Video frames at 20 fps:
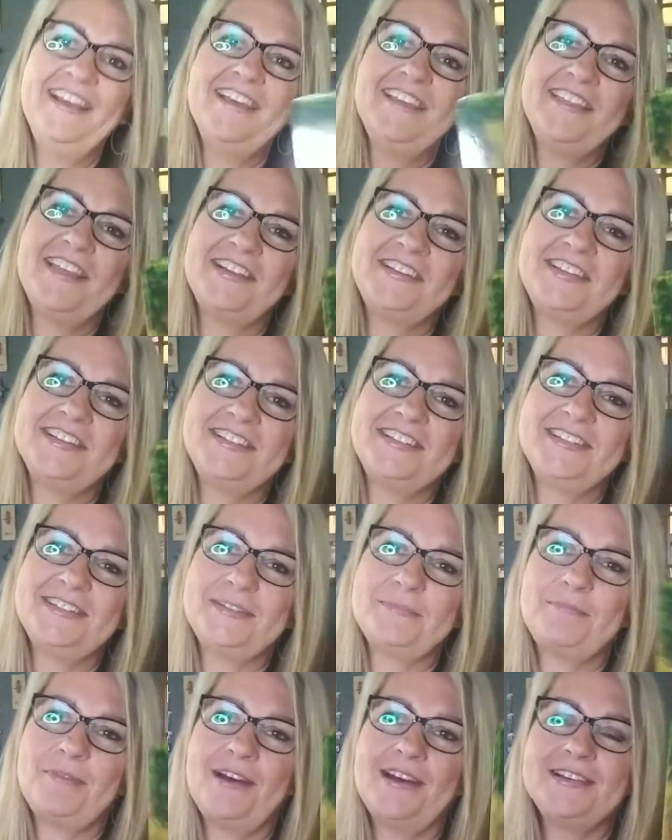That doesn't
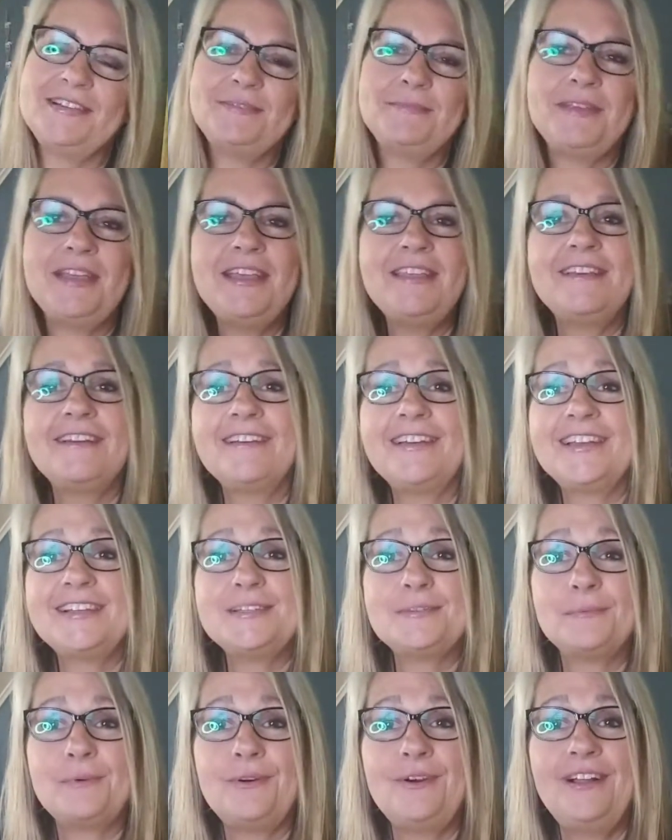surprise me either,
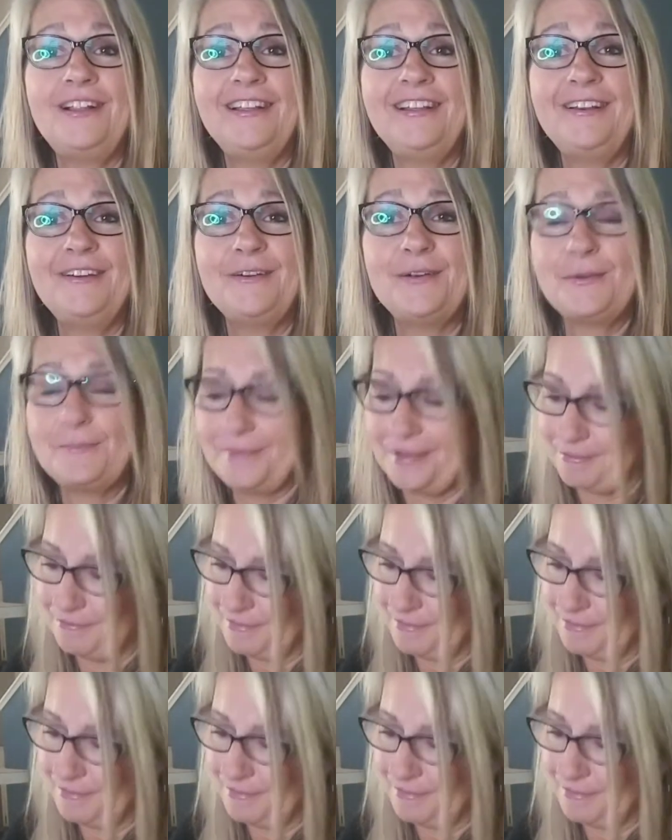because we're all in Hermit